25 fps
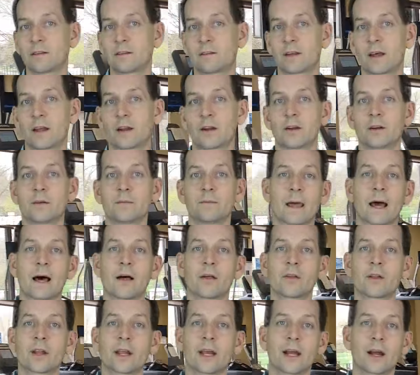center,
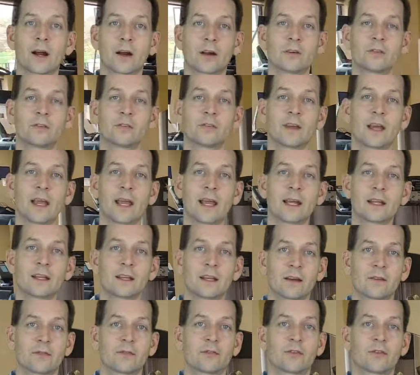holiday arts and gift